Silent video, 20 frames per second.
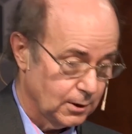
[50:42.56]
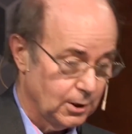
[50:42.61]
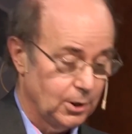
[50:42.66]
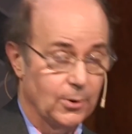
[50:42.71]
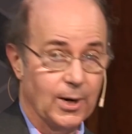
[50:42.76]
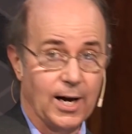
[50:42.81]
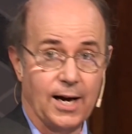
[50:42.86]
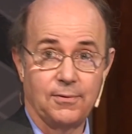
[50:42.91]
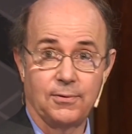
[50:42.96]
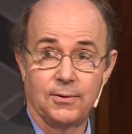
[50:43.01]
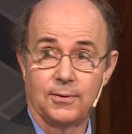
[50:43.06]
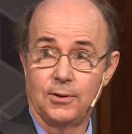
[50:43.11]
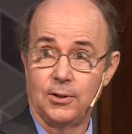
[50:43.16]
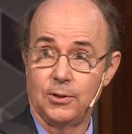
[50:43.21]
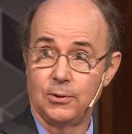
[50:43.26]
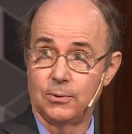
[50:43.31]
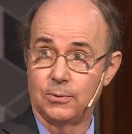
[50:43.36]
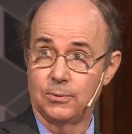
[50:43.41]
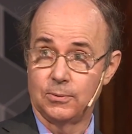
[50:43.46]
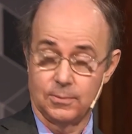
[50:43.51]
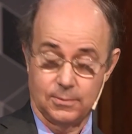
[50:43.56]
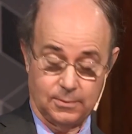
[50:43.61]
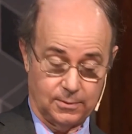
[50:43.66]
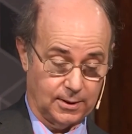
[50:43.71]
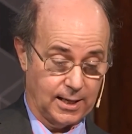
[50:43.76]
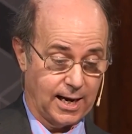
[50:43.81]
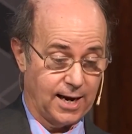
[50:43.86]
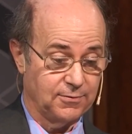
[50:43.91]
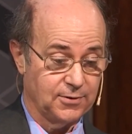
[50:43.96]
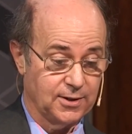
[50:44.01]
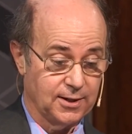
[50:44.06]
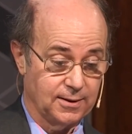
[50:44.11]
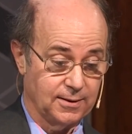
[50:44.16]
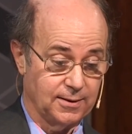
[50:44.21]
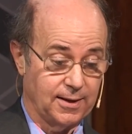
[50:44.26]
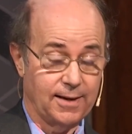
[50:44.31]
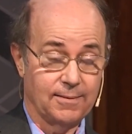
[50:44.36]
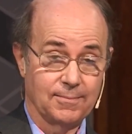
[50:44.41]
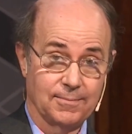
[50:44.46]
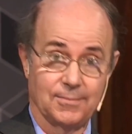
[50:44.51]
you have
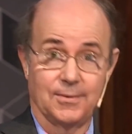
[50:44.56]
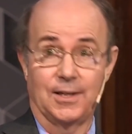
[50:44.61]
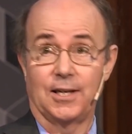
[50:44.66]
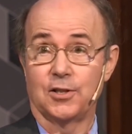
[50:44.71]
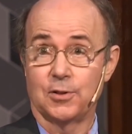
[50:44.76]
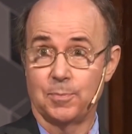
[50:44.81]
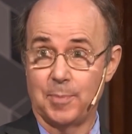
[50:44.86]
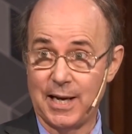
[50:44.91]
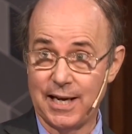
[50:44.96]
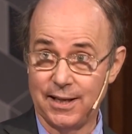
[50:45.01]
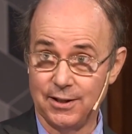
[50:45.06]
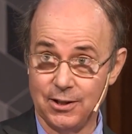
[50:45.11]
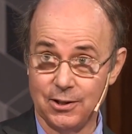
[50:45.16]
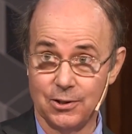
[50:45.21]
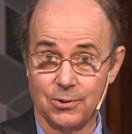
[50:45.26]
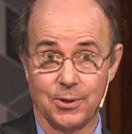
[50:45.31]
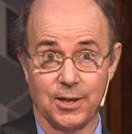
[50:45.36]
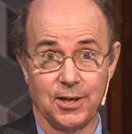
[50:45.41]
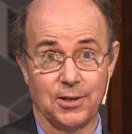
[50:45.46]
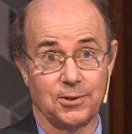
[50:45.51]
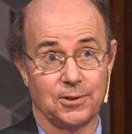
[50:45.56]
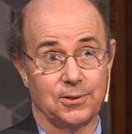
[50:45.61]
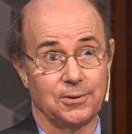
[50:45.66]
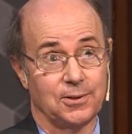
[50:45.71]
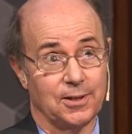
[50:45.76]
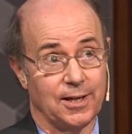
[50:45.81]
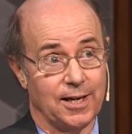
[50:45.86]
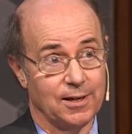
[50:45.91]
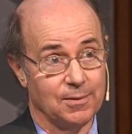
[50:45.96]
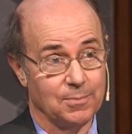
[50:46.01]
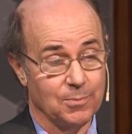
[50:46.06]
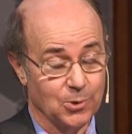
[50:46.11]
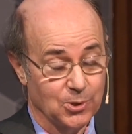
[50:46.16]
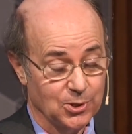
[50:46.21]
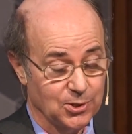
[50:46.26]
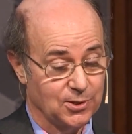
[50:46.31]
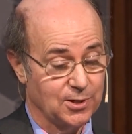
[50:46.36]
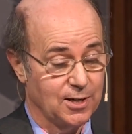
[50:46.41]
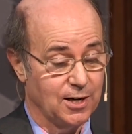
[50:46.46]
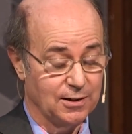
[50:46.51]
to expand the equations, add
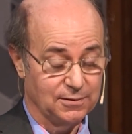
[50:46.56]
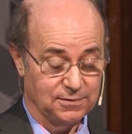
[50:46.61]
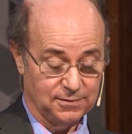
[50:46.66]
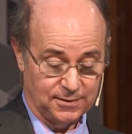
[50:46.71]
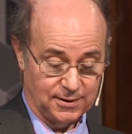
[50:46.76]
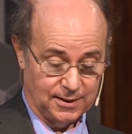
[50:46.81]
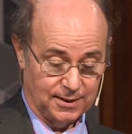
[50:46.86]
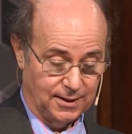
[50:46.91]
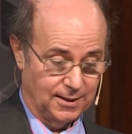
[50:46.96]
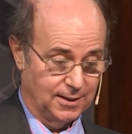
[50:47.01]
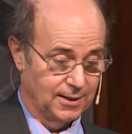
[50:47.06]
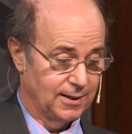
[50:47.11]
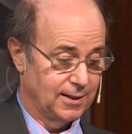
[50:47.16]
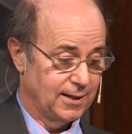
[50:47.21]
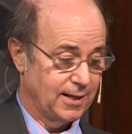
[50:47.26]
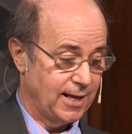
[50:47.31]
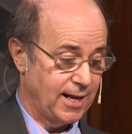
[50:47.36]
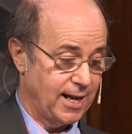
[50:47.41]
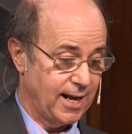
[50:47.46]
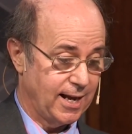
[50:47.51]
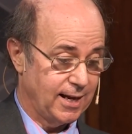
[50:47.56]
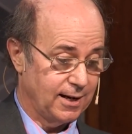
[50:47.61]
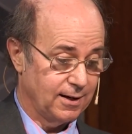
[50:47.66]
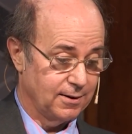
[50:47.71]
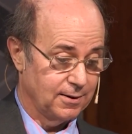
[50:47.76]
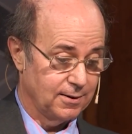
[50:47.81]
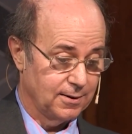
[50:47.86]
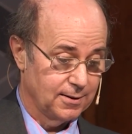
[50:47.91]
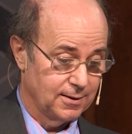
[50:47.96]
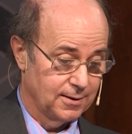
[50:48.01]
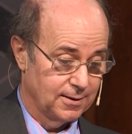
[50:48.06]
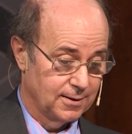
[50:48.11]
more stuff, and